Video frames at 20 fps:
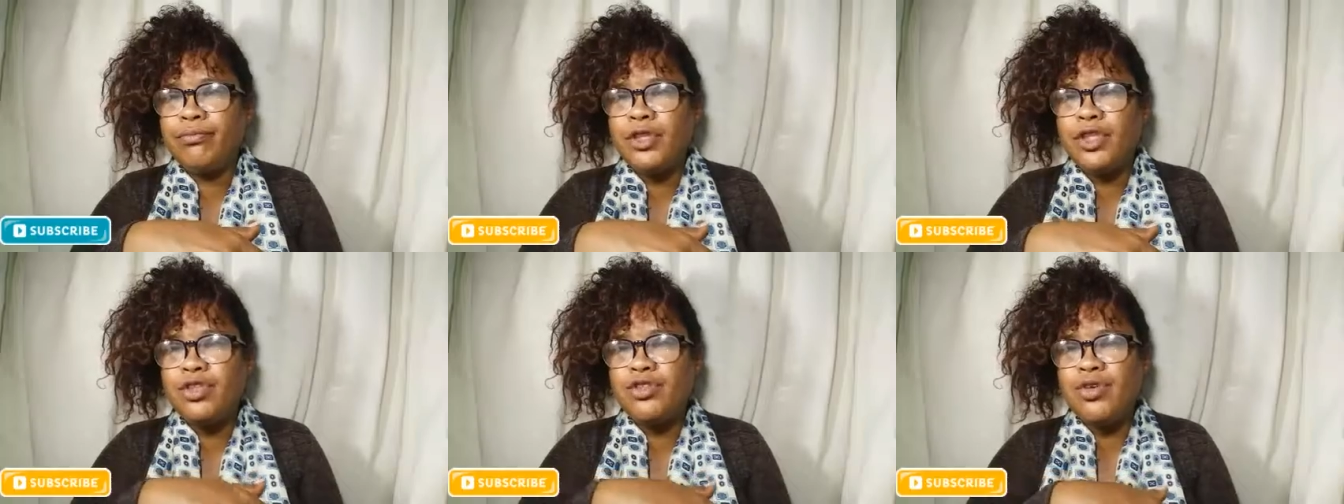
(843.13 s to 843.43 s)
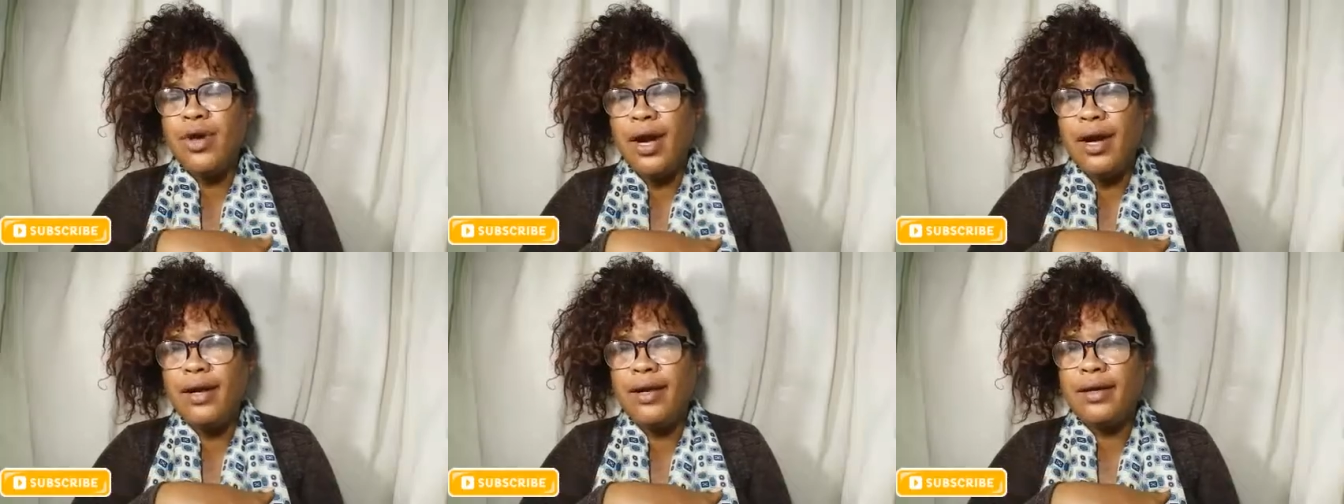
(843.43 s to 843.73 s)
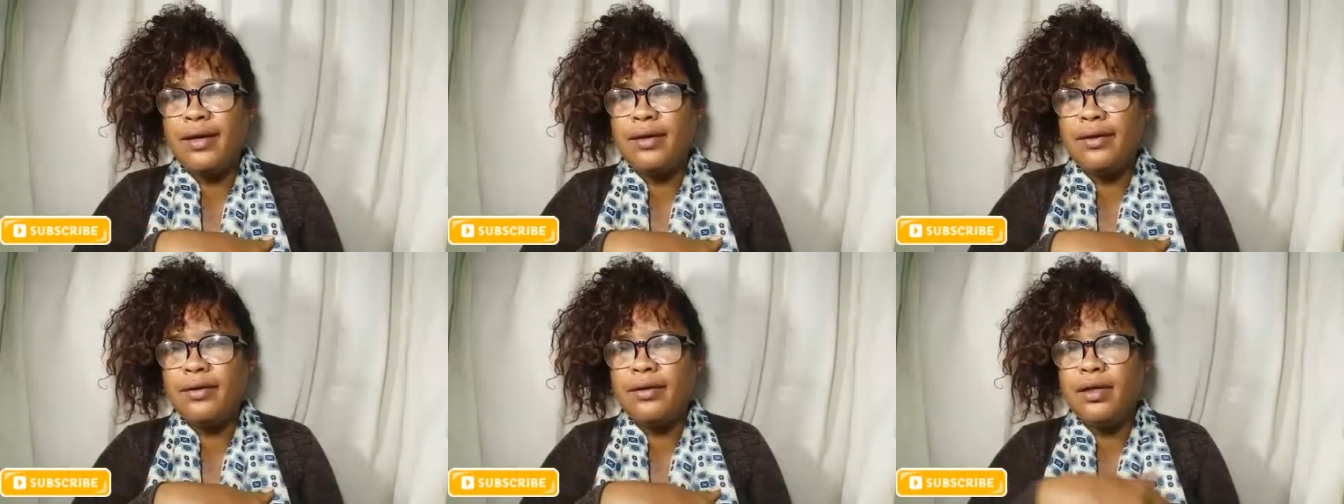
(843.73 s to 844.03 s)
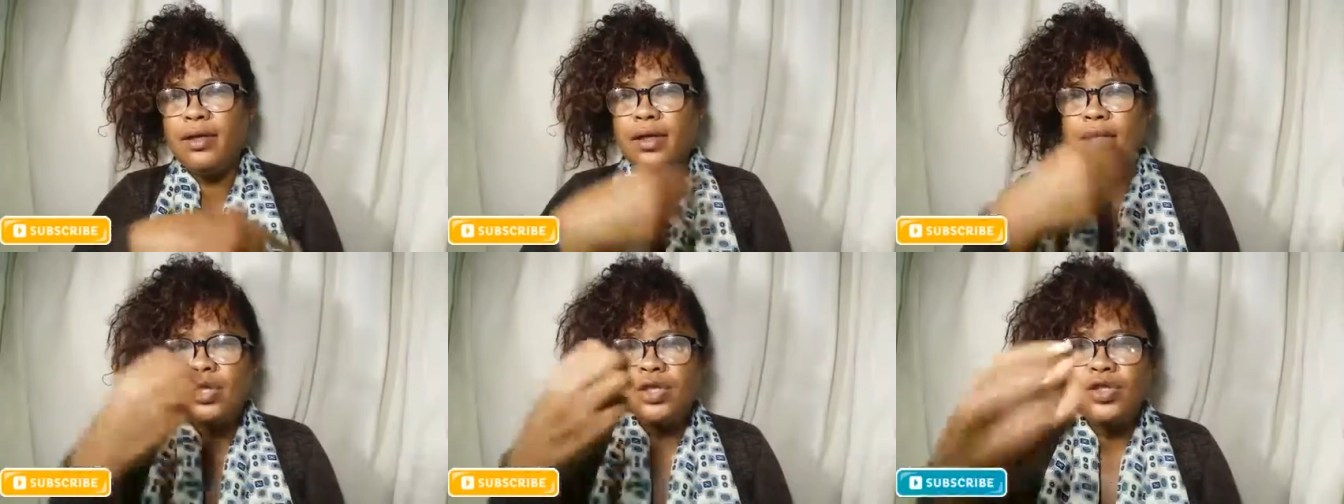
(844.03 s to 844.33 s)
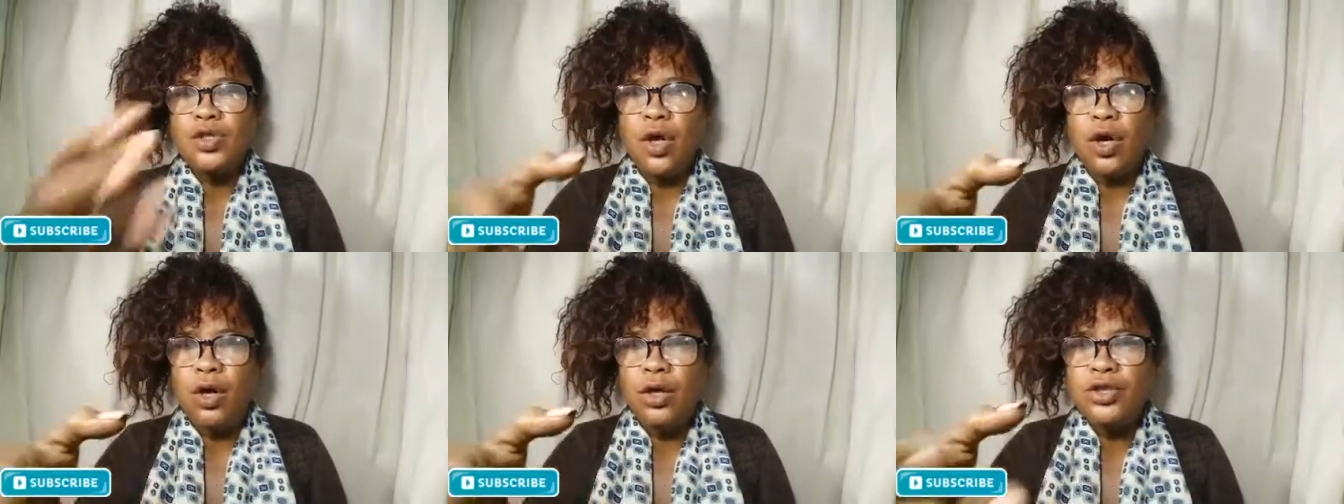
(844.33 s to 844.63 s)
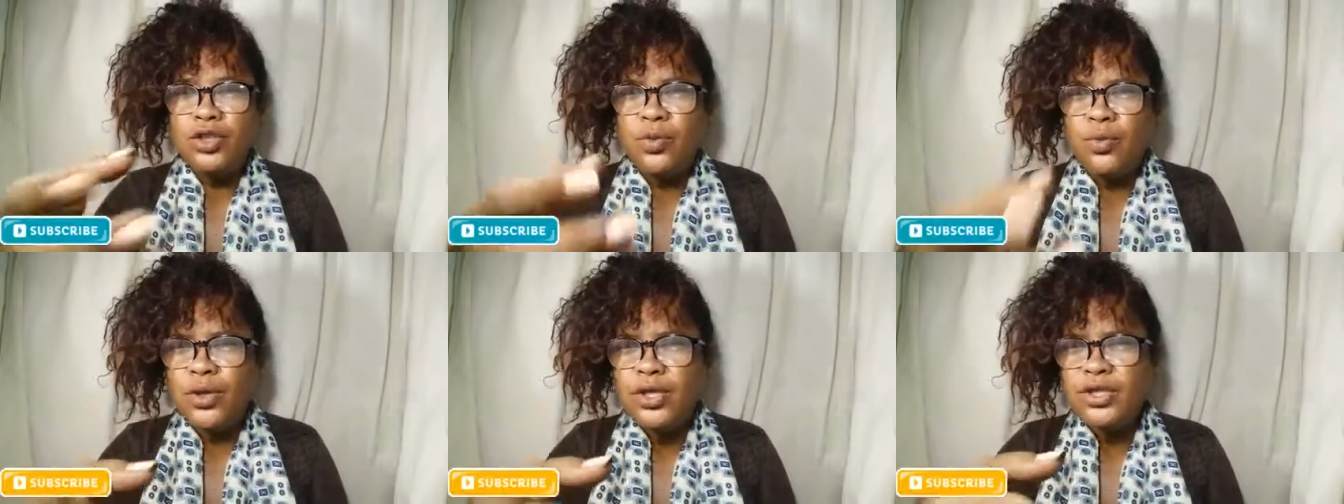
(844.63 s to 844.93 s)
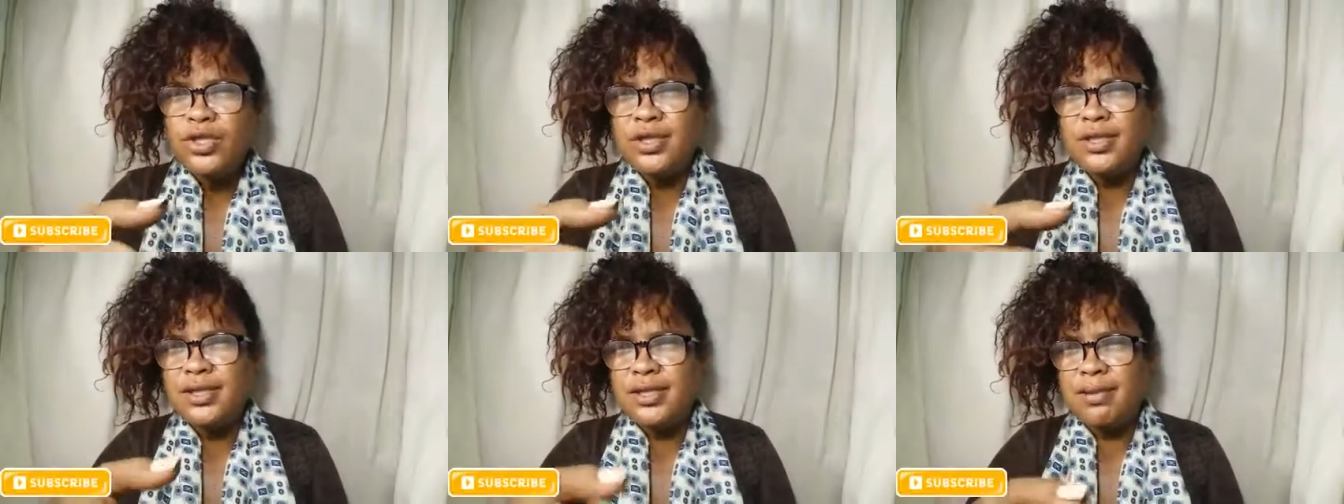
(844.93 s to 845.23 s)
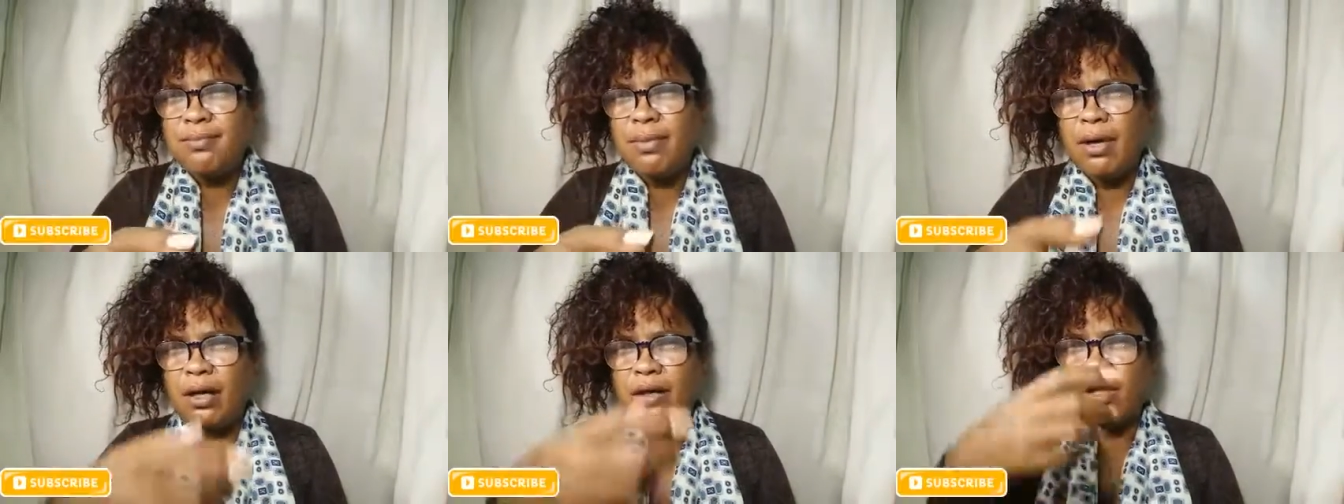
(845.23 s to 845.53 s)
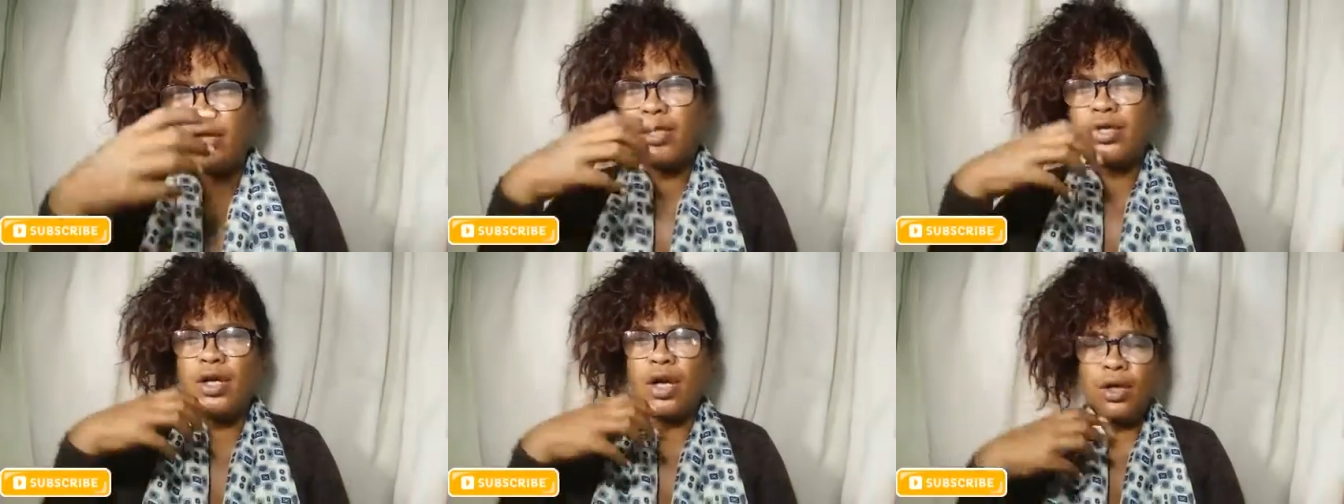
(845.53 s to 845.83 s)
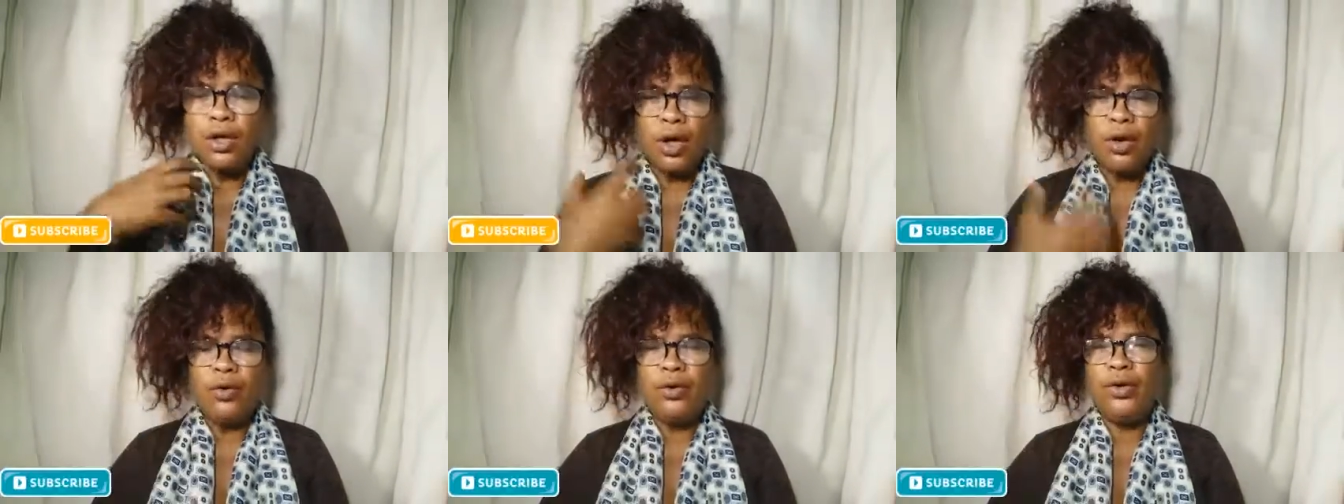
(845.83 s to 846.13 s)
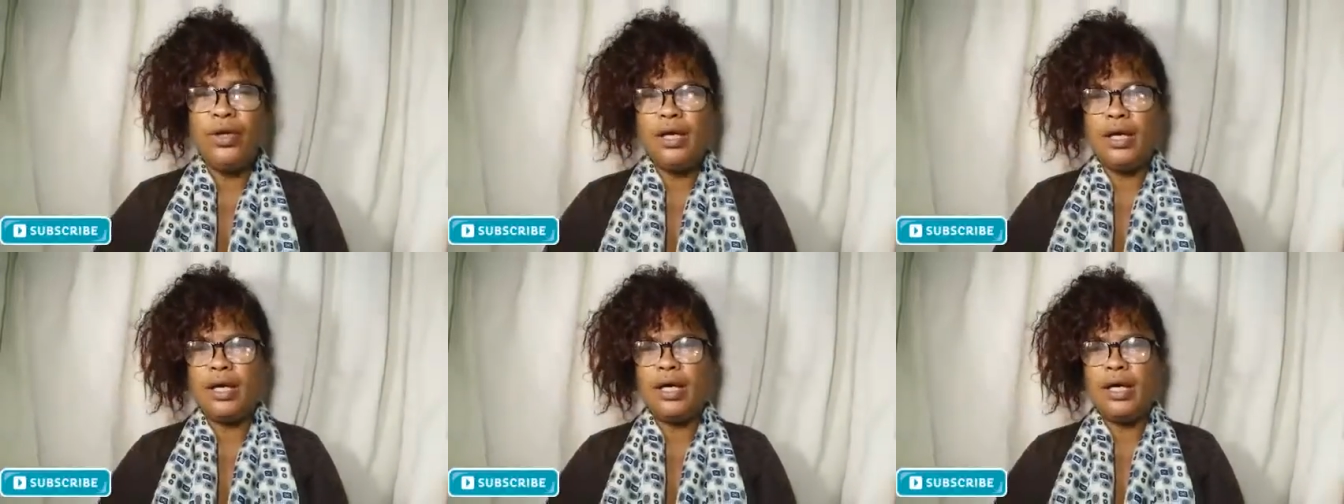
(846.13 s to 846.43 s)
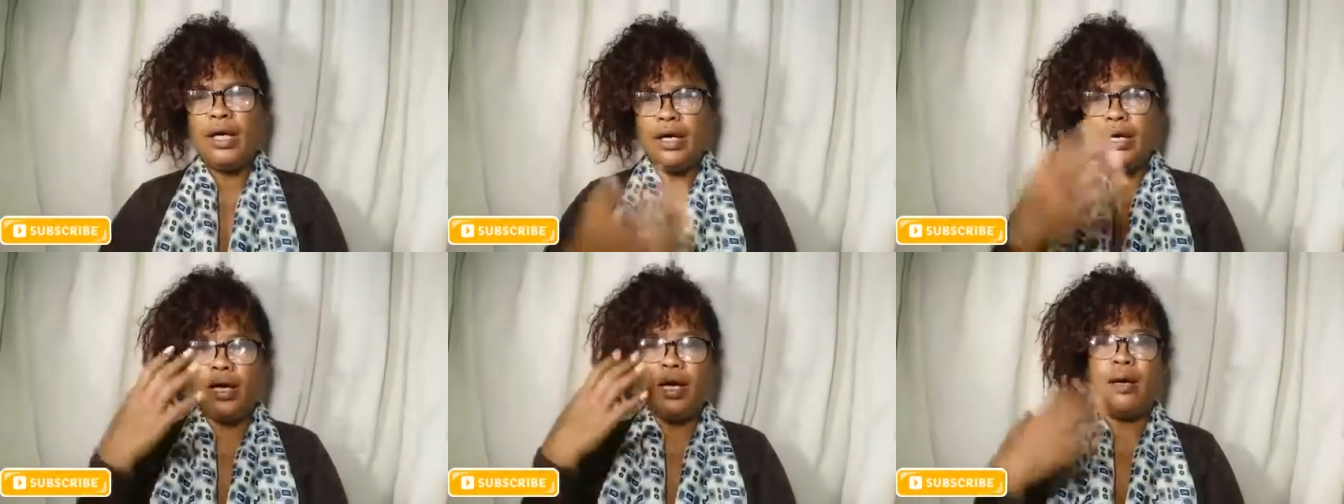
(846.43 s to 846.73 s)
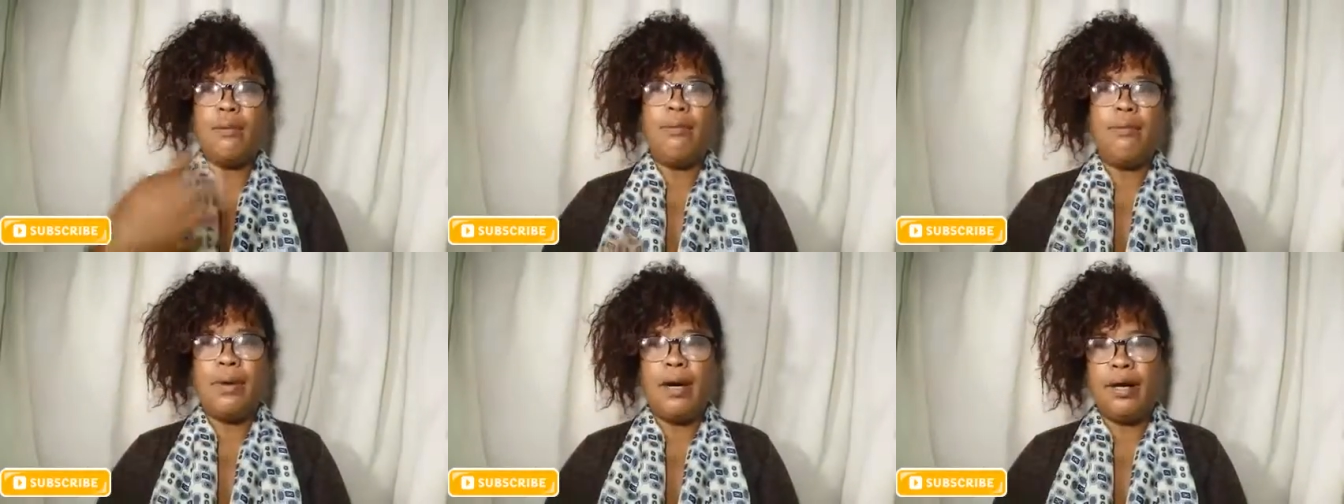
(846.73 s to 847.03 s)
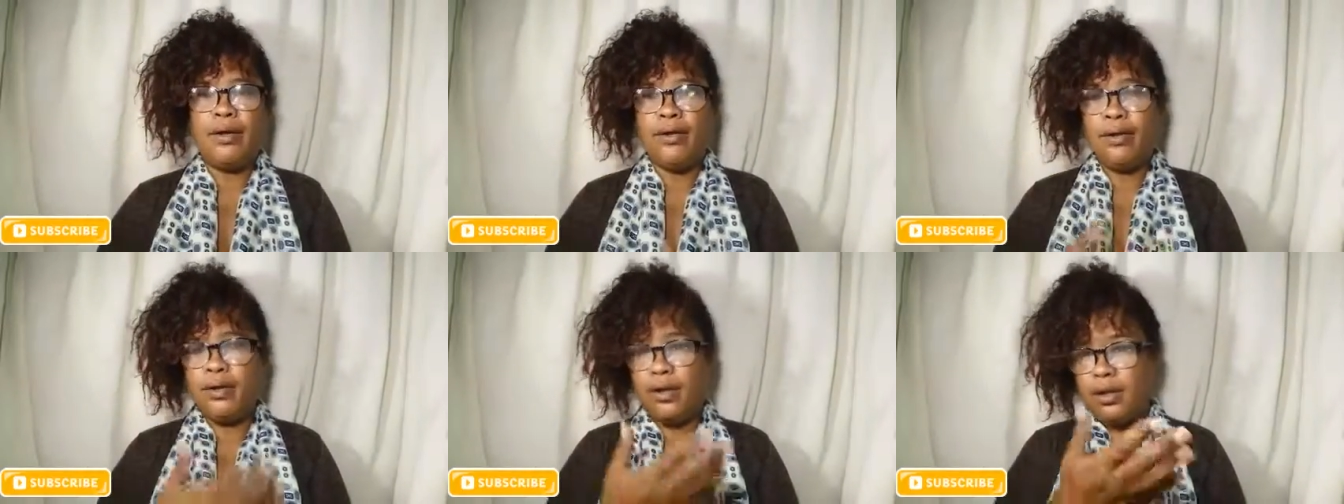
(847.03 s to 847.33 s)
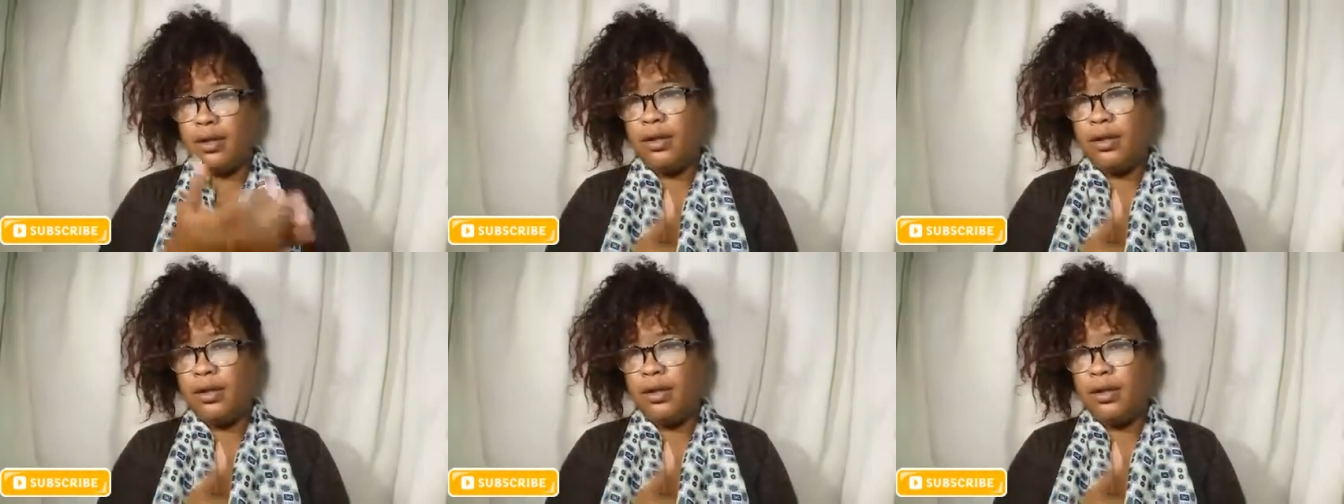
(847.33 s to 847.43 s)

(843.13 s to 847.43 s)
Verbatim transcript: to try it, to ask questions about it, not only about